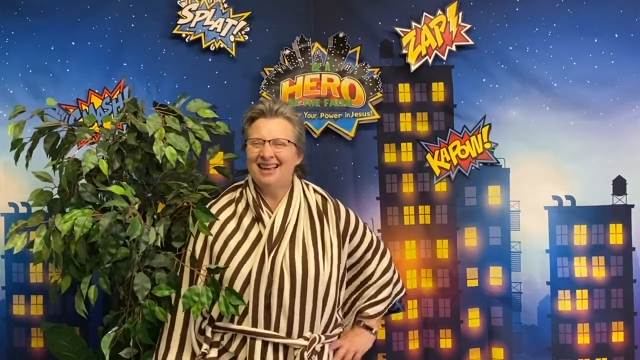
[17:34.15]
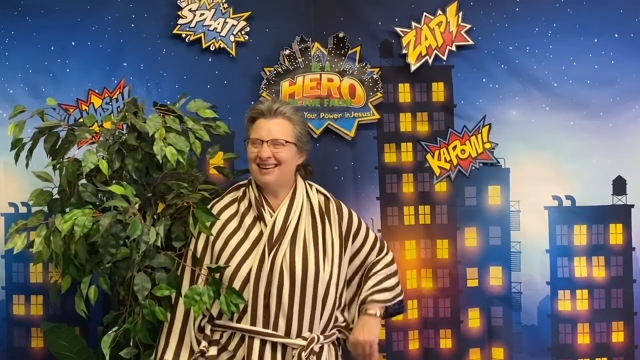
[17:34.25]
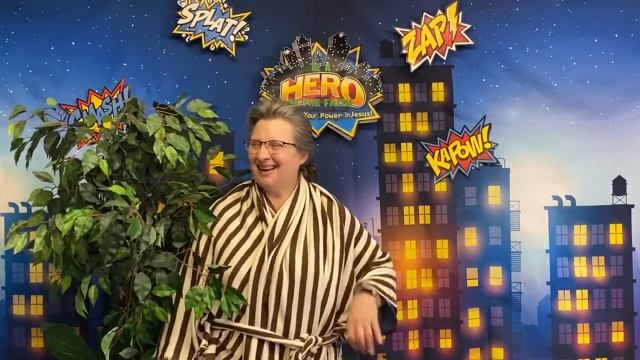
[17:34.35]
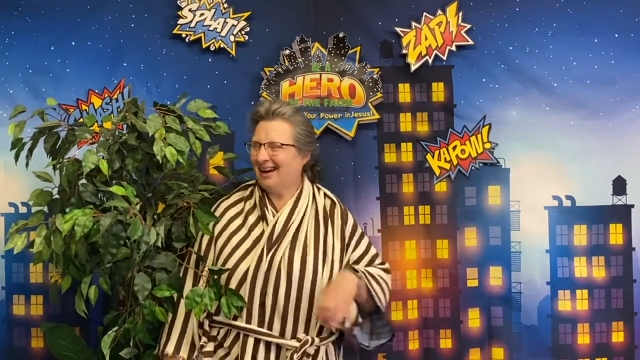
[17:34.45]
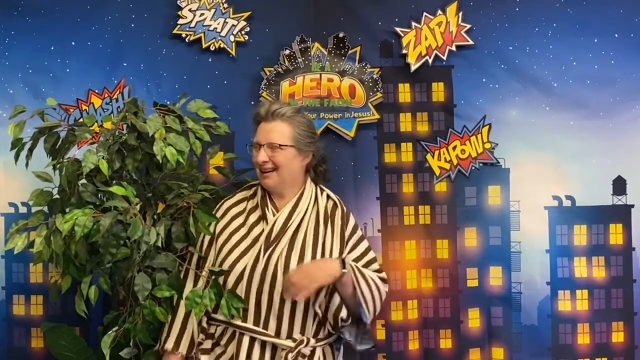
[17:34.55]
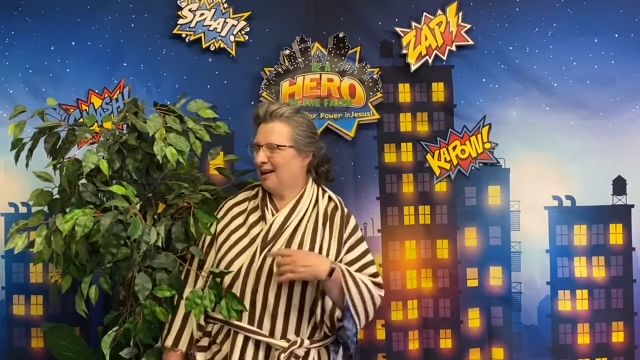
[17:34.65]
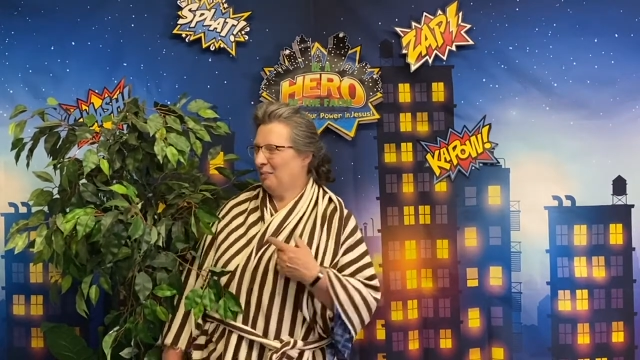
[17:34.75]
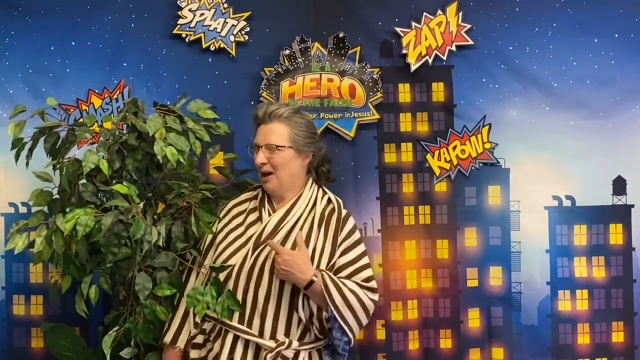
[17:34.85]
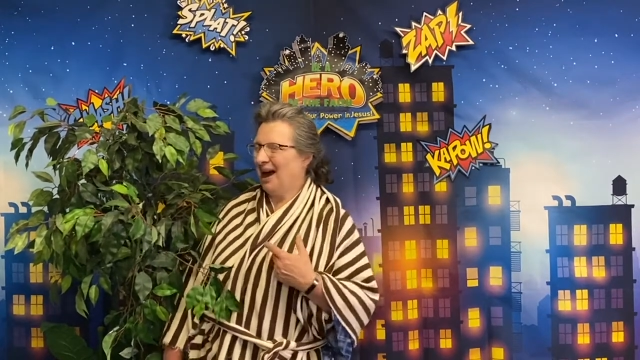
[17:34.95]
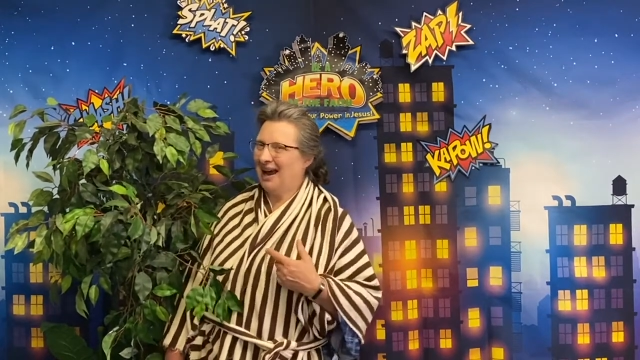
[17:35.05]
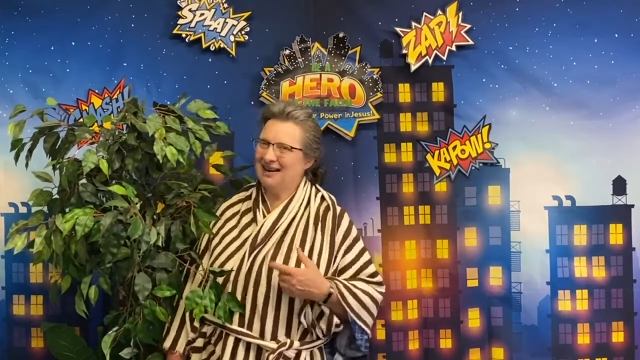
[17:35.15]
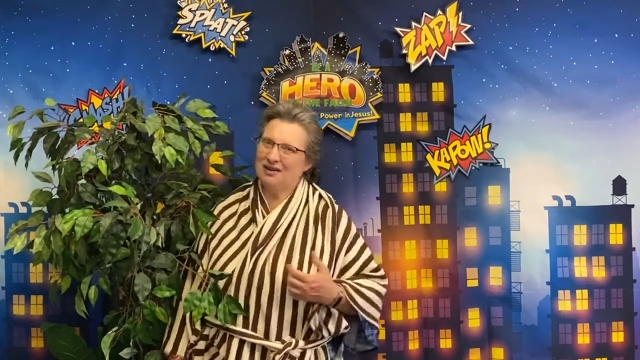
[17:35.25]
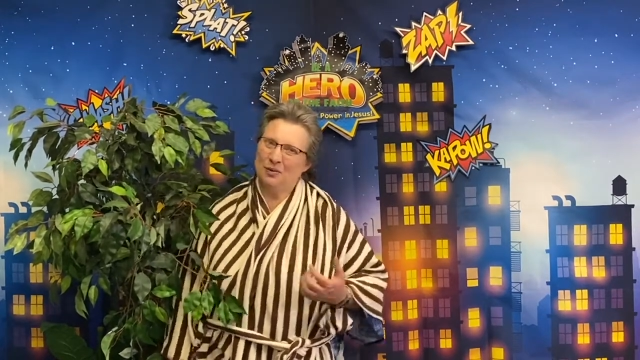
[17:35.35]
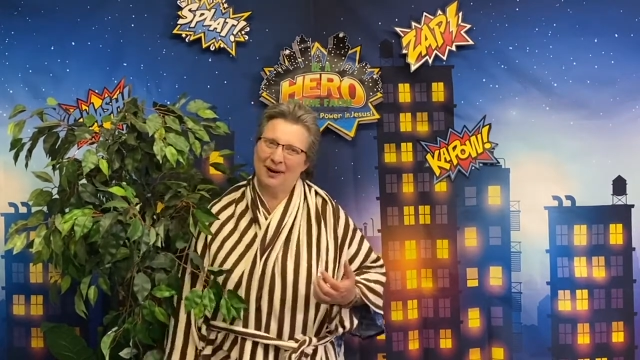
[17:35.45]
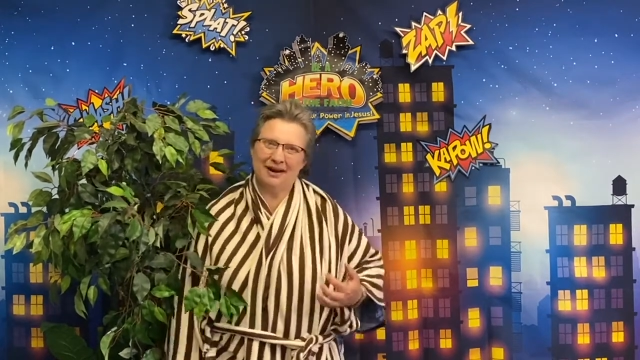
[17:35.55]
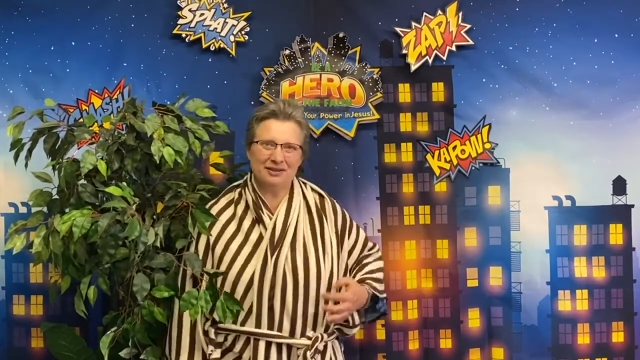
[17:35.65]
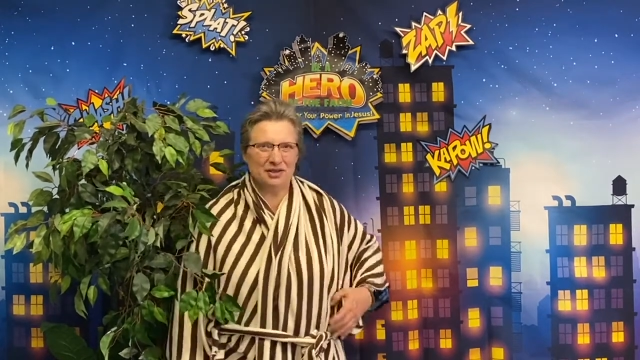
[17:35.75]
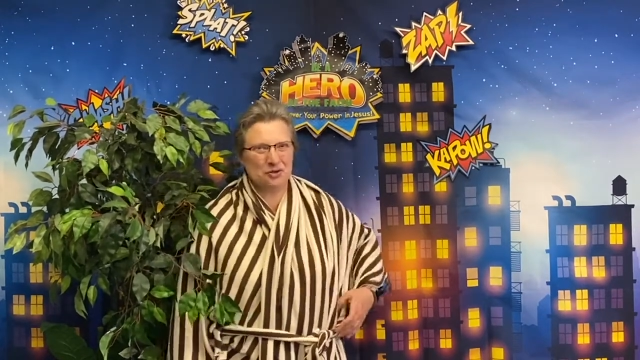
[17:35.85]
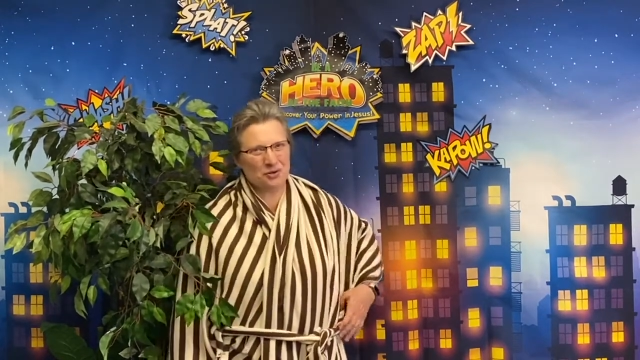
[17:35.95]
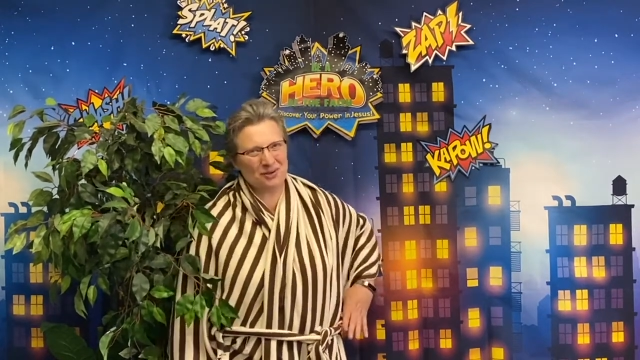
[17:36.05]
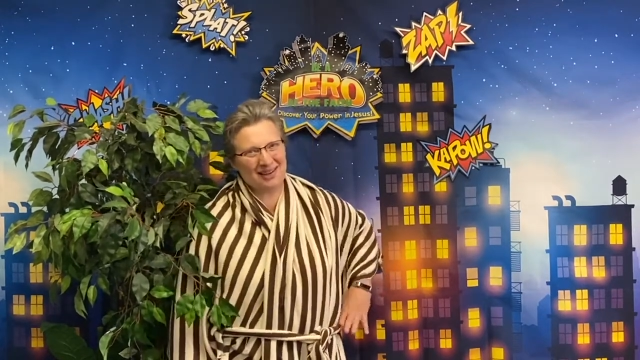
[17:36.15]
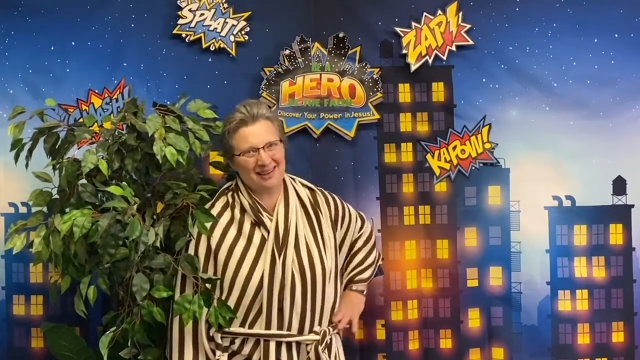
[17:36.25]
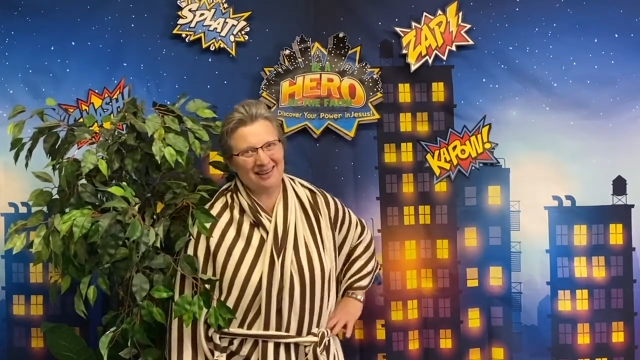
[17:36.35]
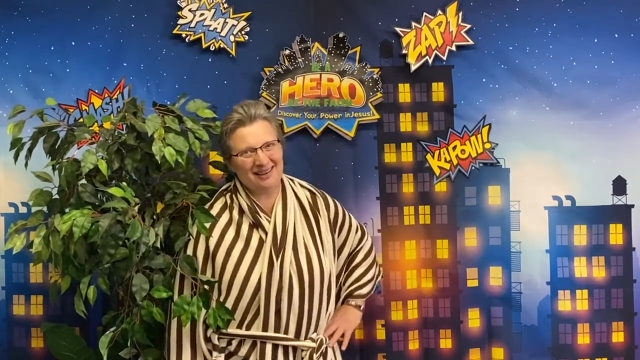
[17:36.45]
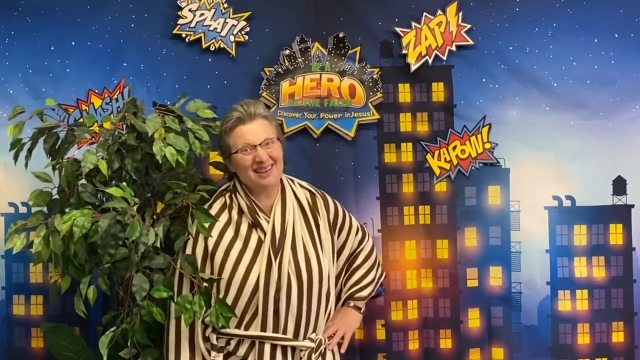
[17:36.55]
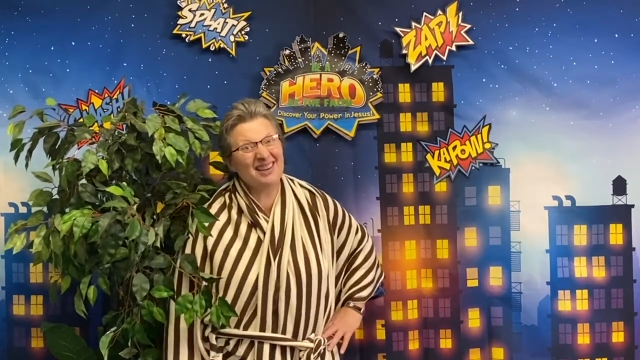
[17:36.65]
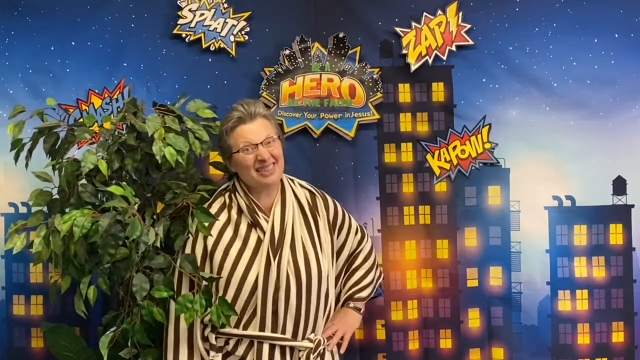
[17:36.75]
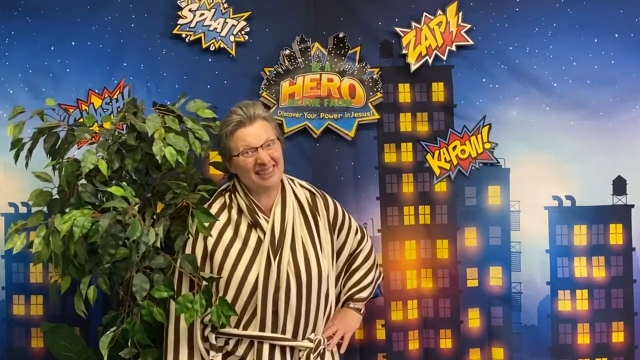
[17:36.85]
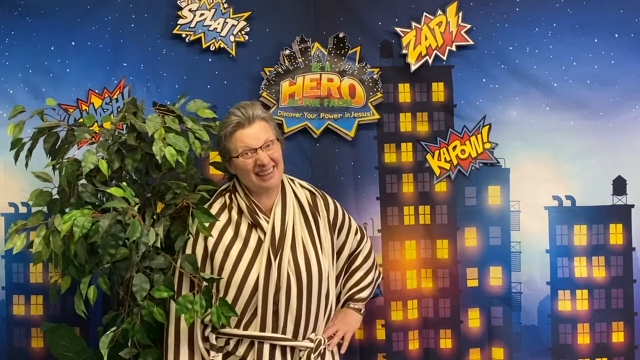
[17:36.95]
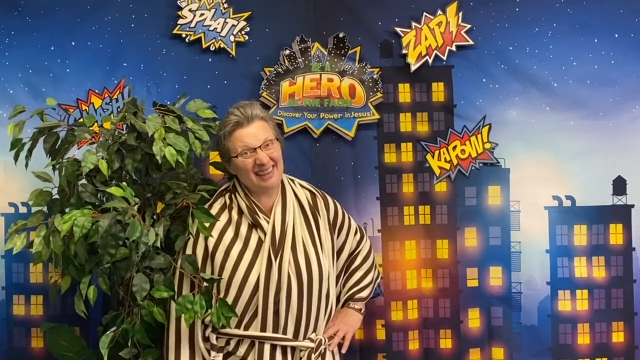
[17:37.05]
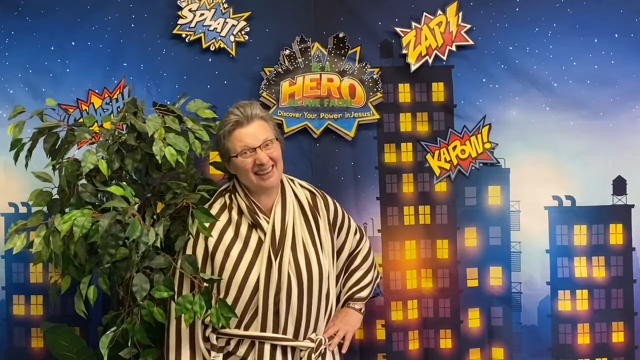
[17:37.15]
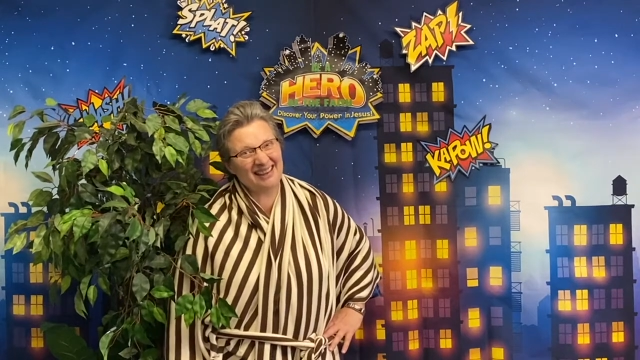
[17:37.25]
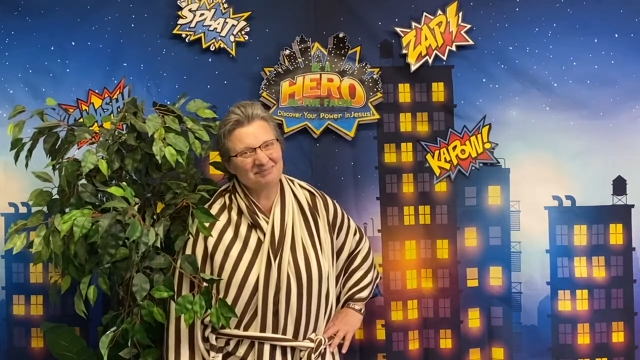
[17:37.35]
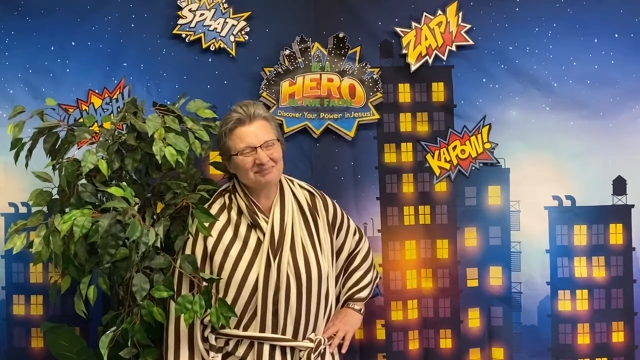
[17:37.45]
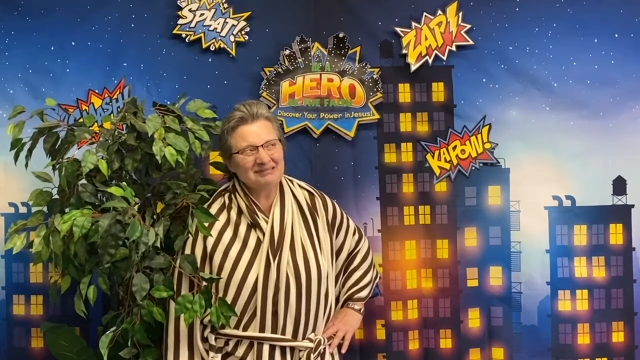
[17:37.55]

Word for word: not come hiding around a tree. You think?